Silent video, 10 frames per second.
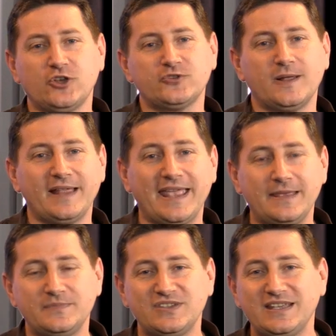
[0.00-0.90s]
shows as well,
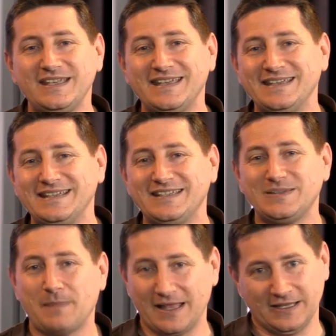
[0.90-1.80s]
AMC Indie
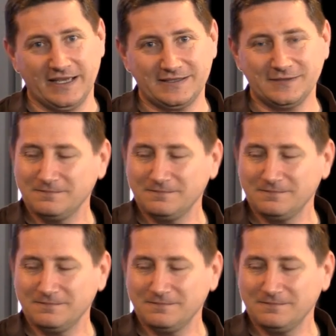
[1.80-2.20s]
Spotlight.